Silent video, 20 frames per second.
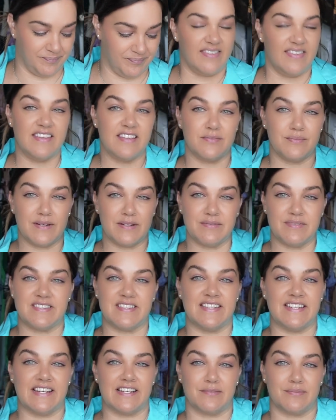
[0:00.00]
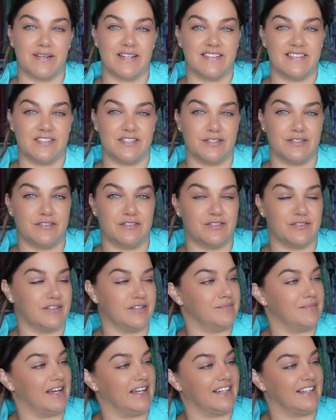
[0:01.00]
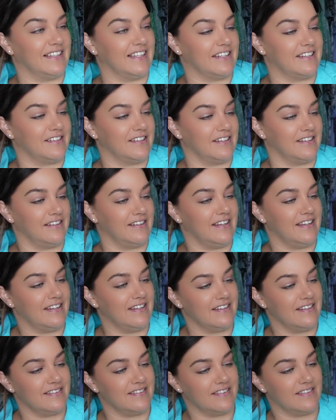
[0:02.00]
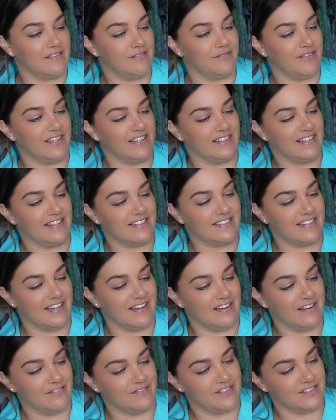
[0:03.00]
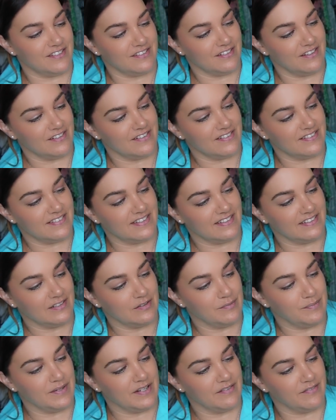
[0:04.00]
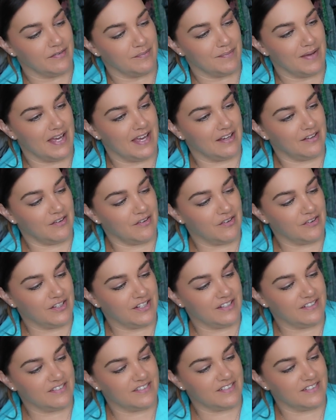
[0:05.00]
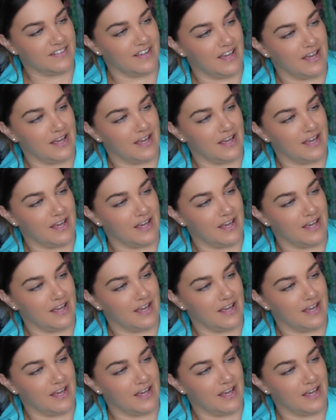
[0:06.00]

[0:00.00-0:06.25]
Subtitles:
This one was the next one to join my collection. It is the Violetta. I've just noticed a little bit of a mark on it.